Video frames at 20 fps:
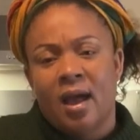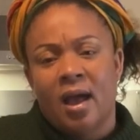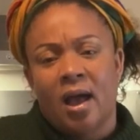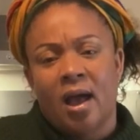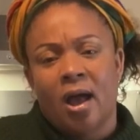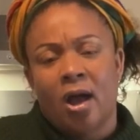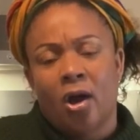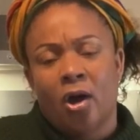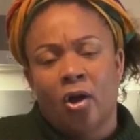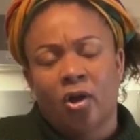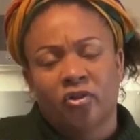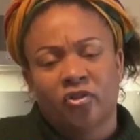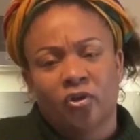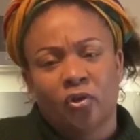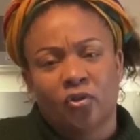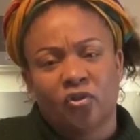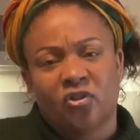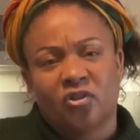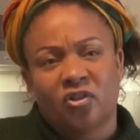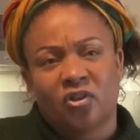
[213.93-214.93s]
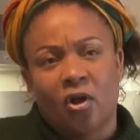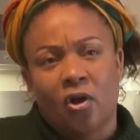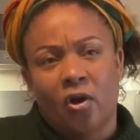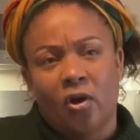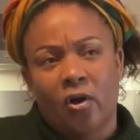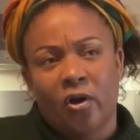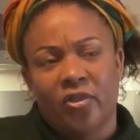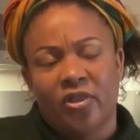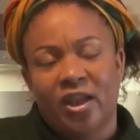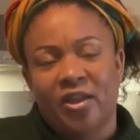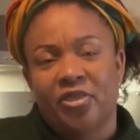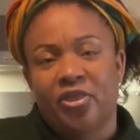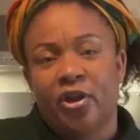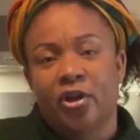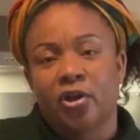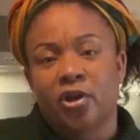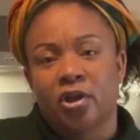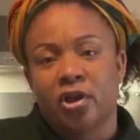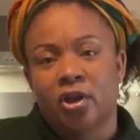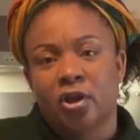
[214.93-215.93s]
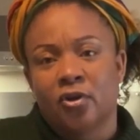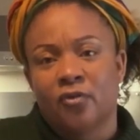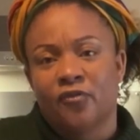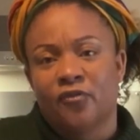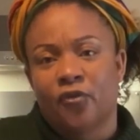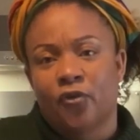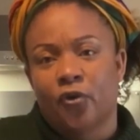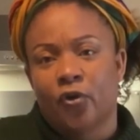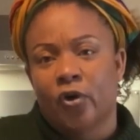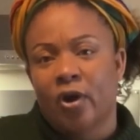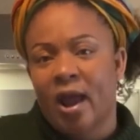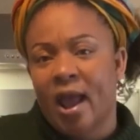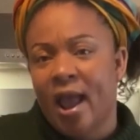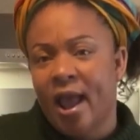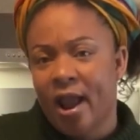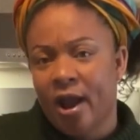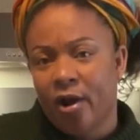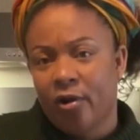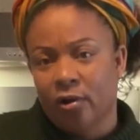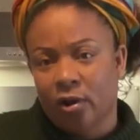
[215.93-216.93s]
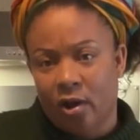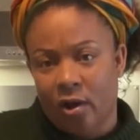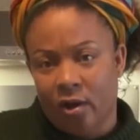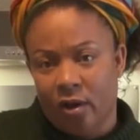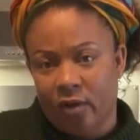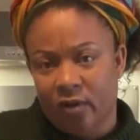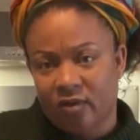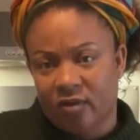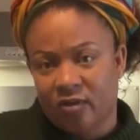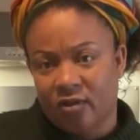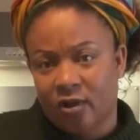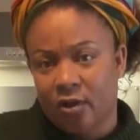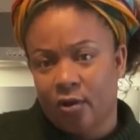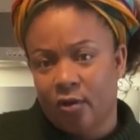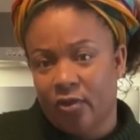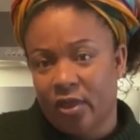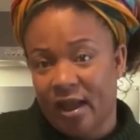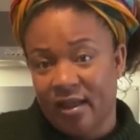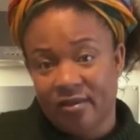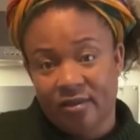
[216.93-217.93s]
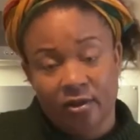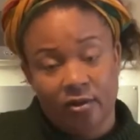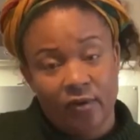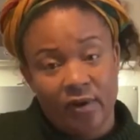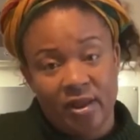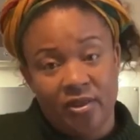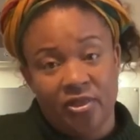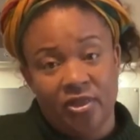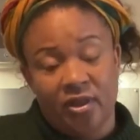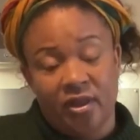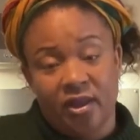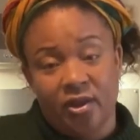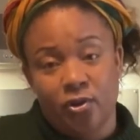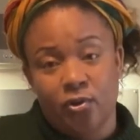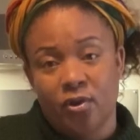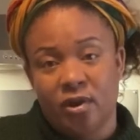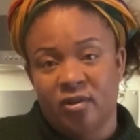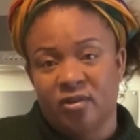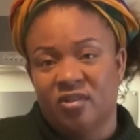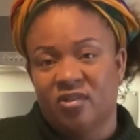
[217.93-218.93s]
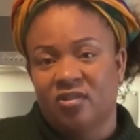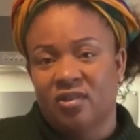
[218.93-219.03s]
I also saw that they're good for hair loss. So that's a great thing. You can